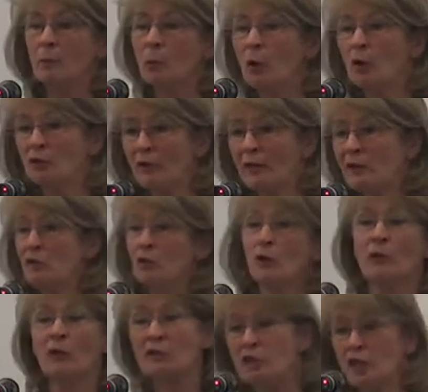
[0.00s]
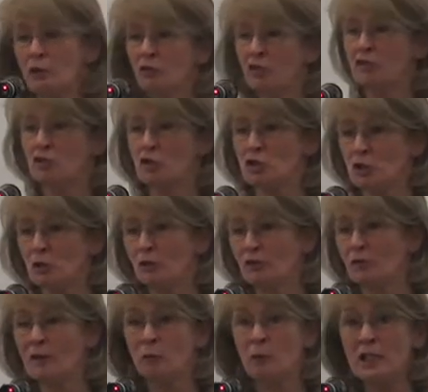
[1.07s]
But what do? They don't introduce,
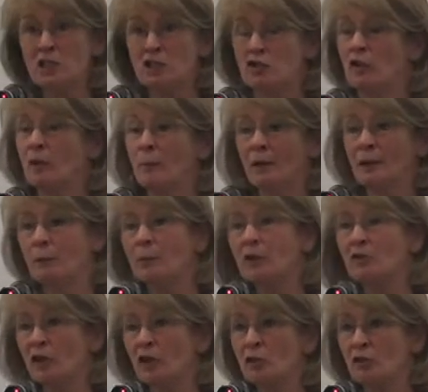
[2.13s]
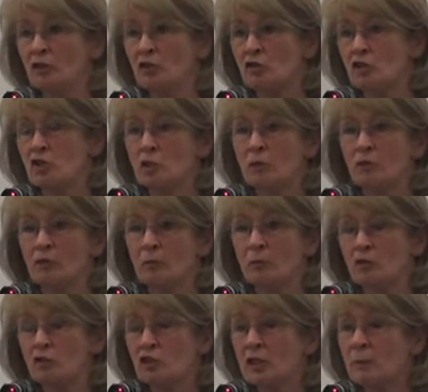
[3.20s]
they reach them, but don't introduce them
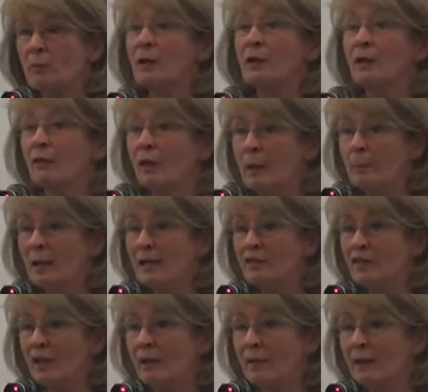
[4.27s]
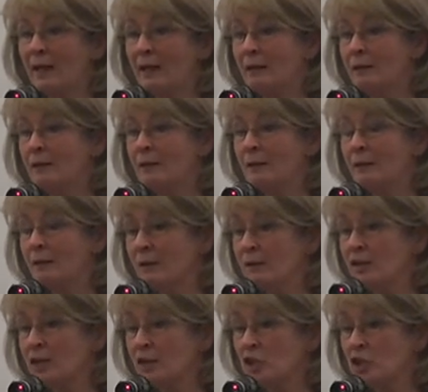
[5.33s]
to treatment. They maintain their
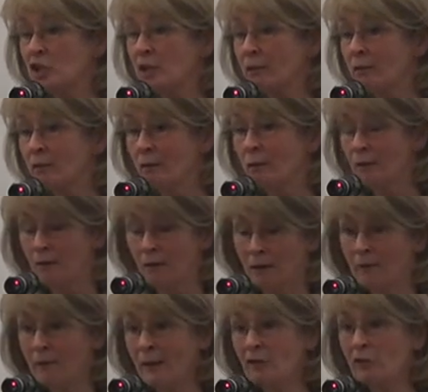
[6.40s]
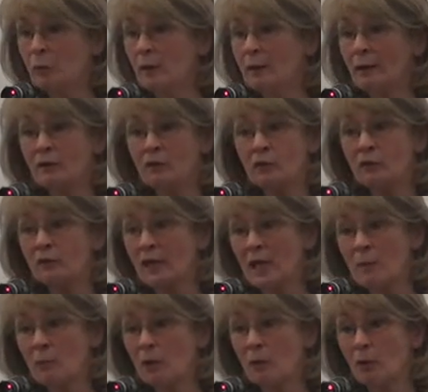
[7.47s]
addiction. And that's when I sort of
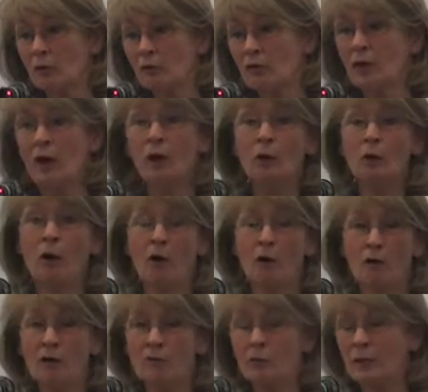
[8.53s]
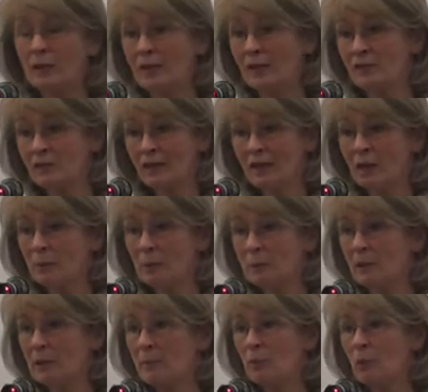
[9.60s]
came across the whole horror of realising how many
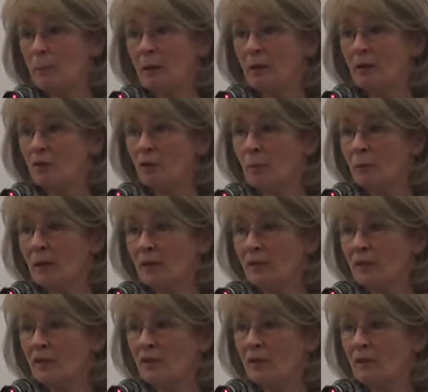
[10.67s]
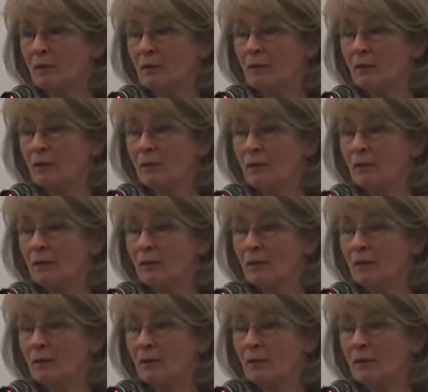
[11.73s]
people were parked on methadone.